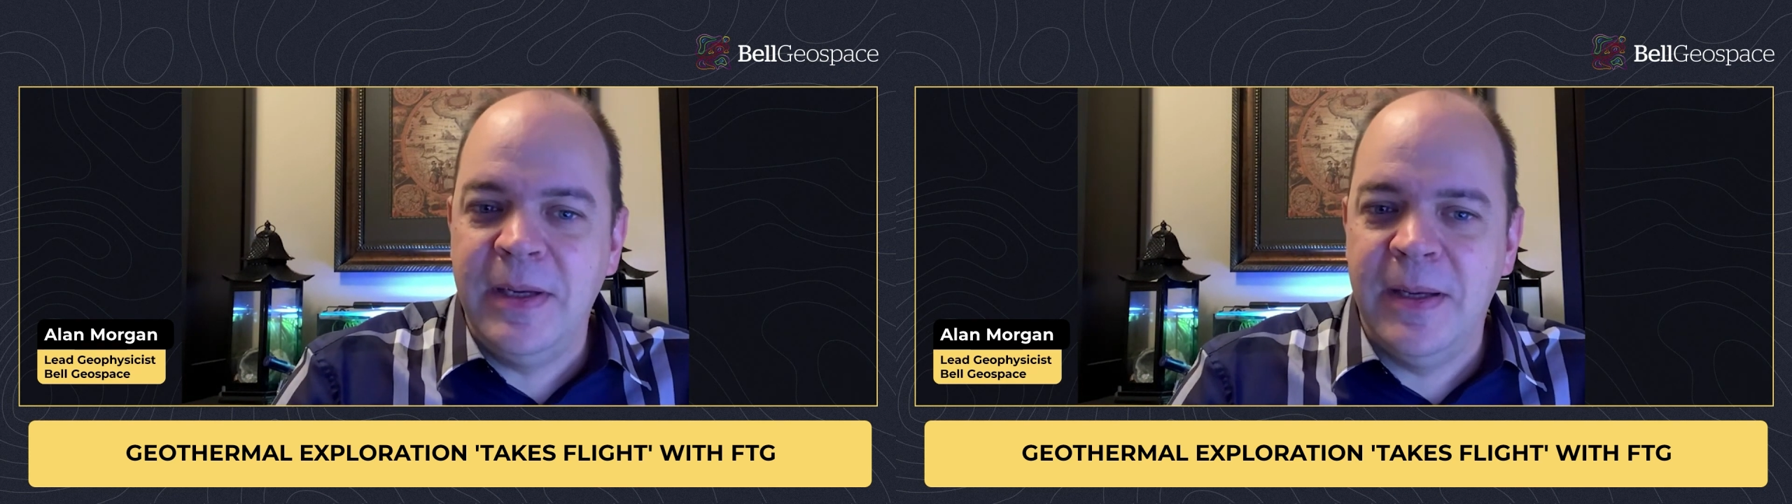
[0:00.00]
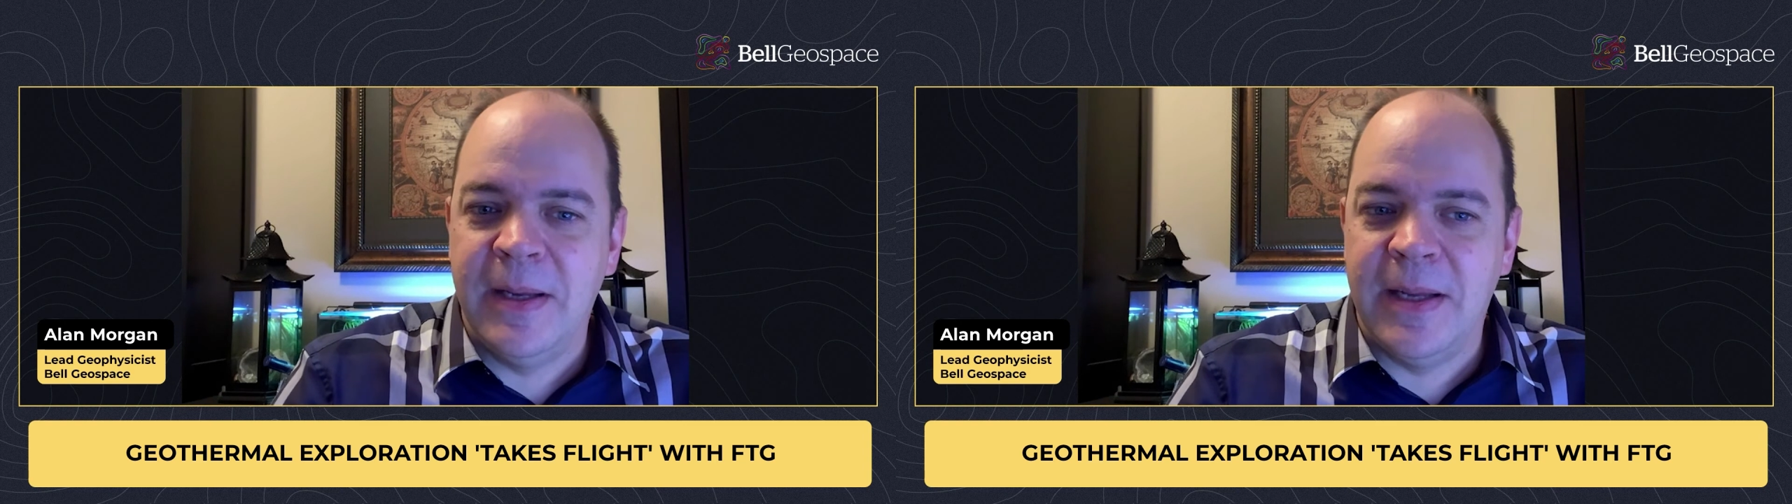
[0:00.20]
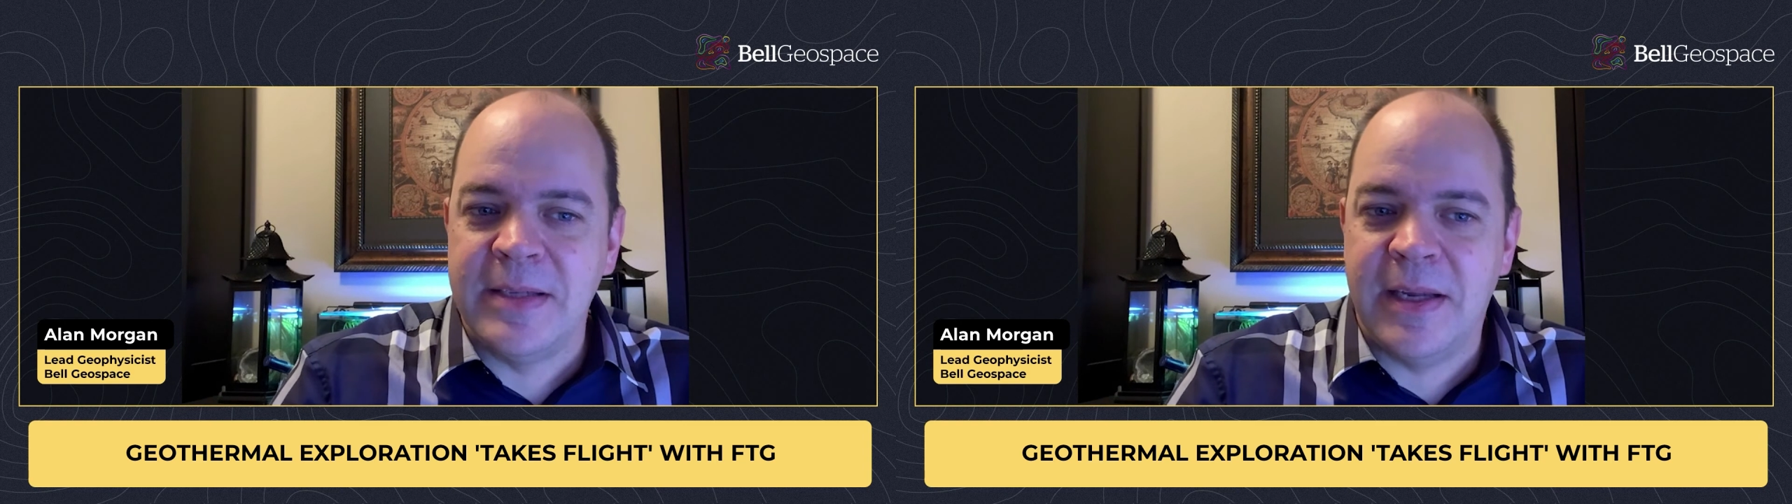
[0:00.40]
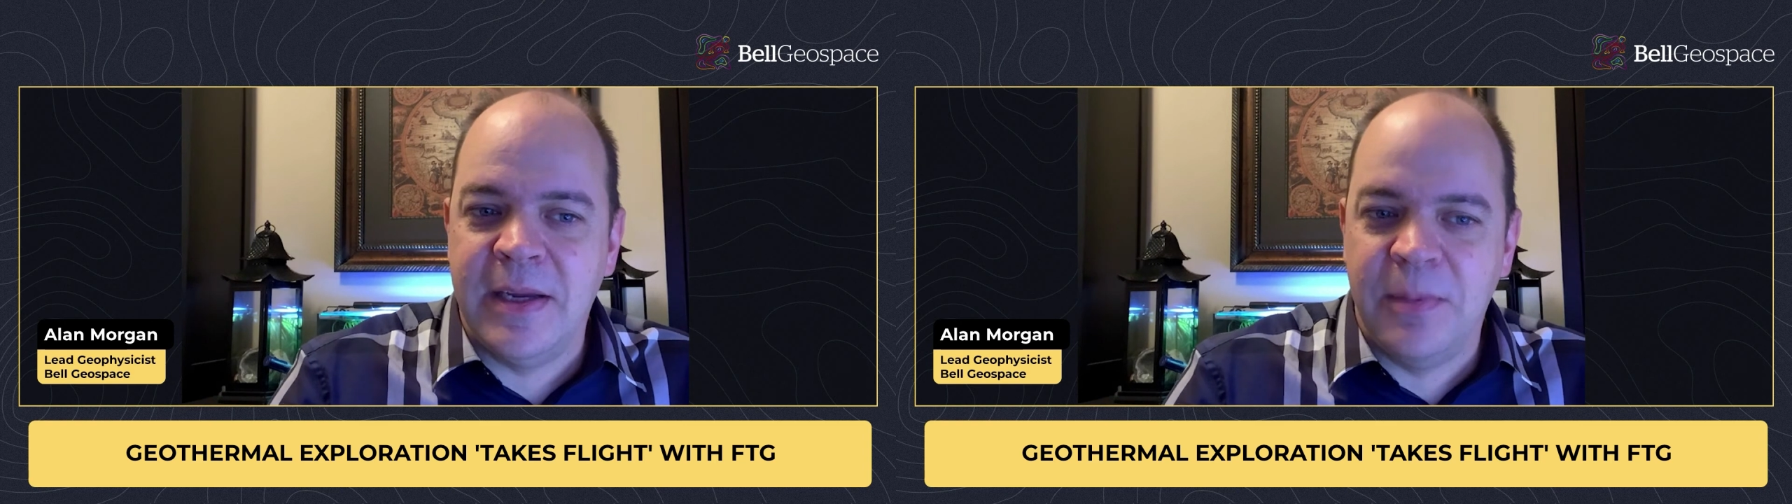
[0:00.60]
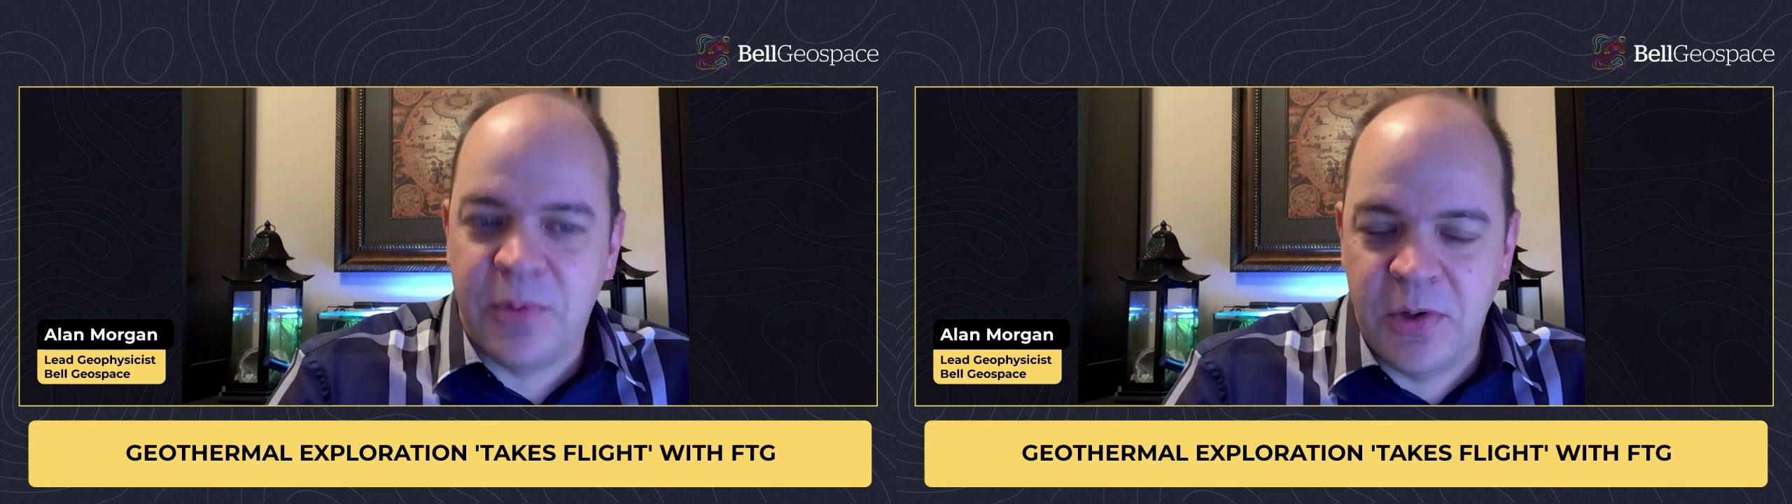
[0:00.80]
And as I
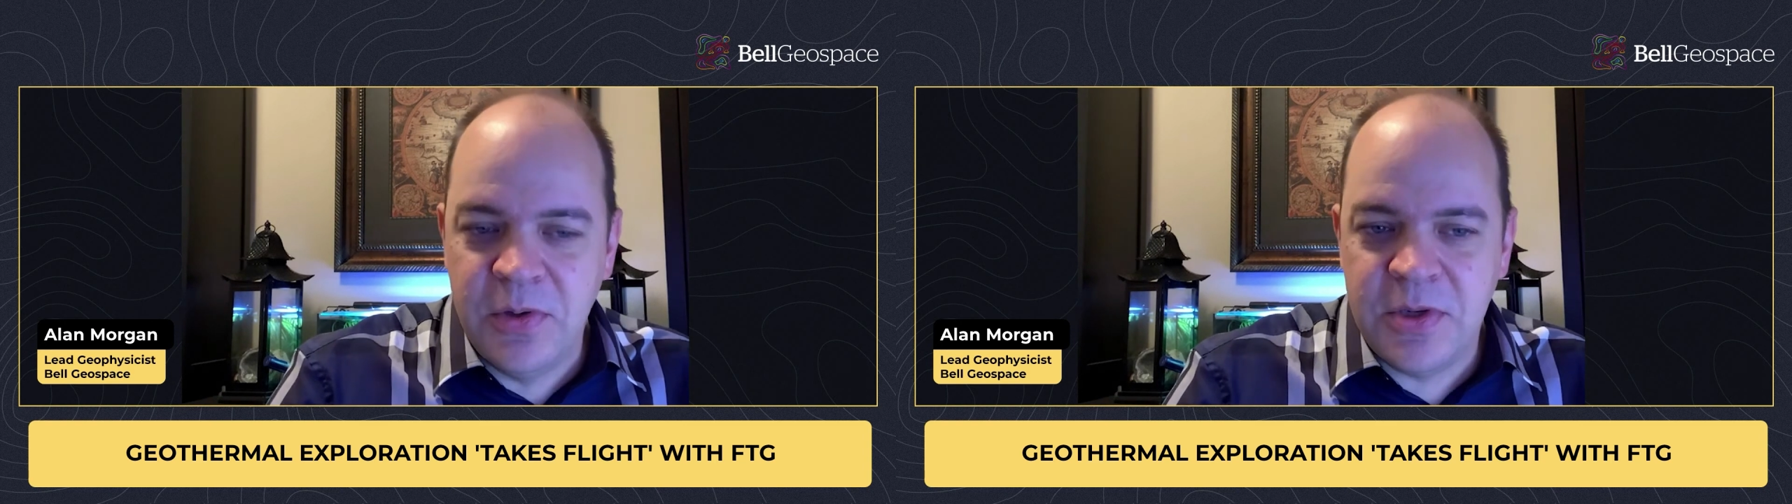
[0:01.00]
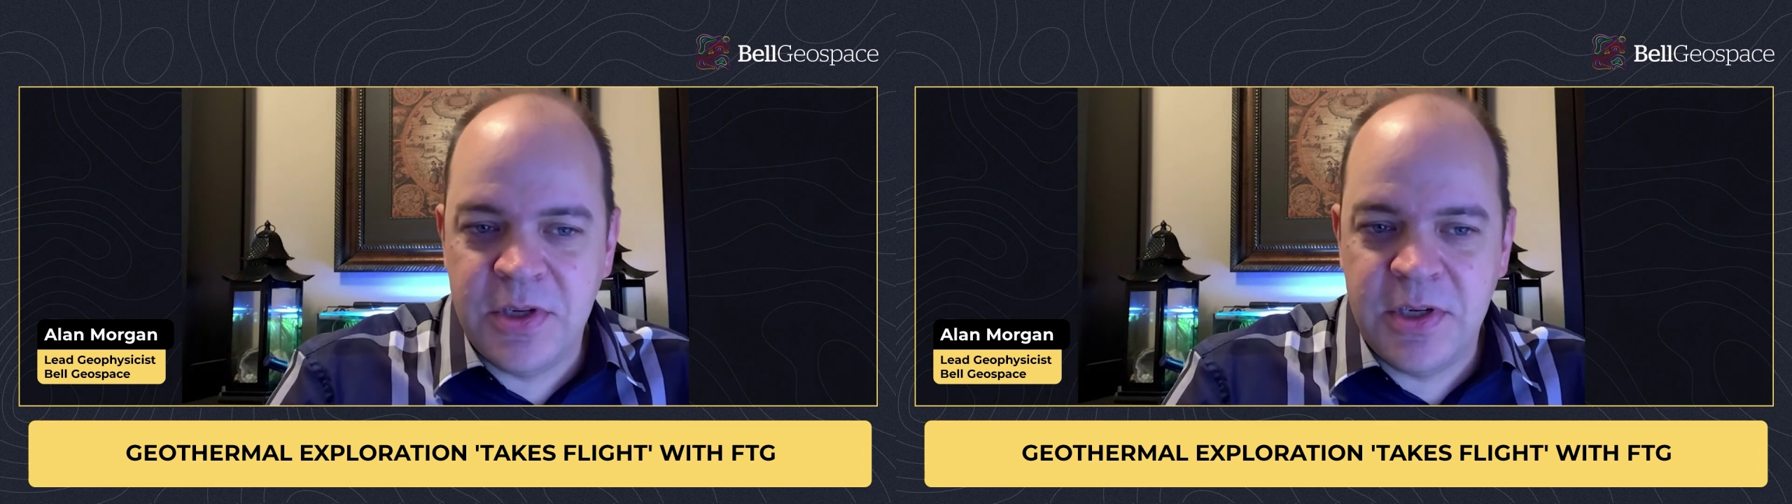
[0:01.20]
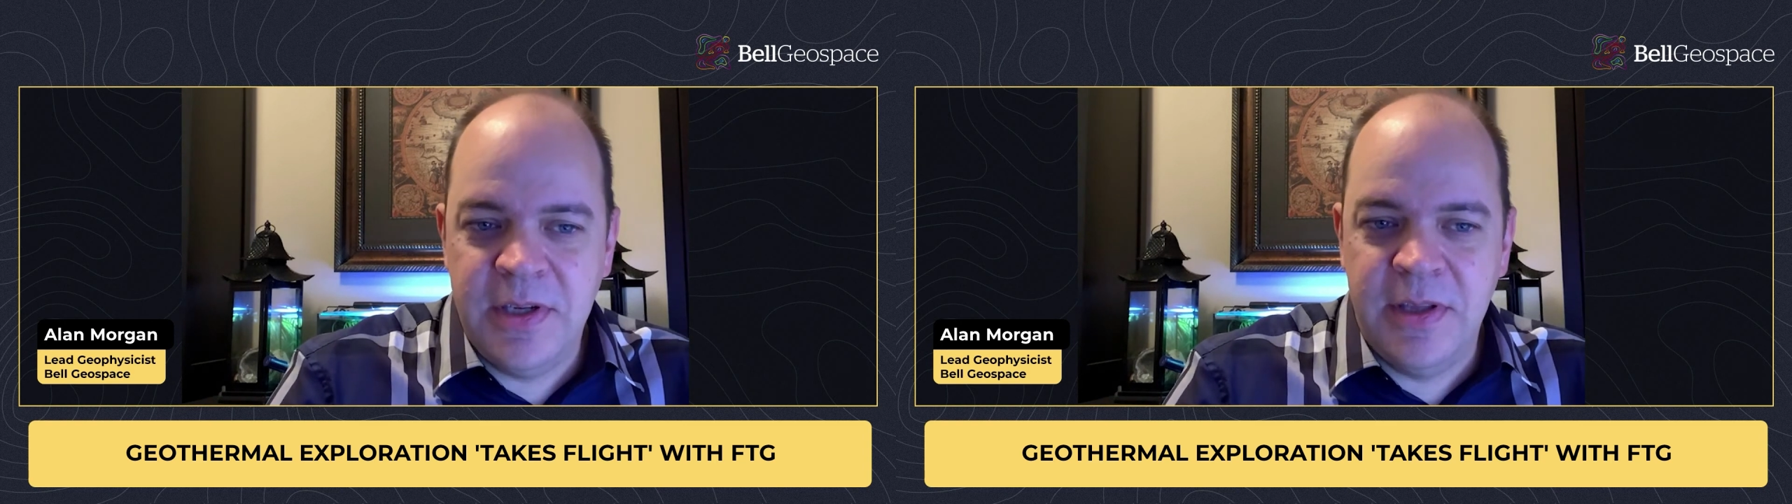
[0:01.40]
approached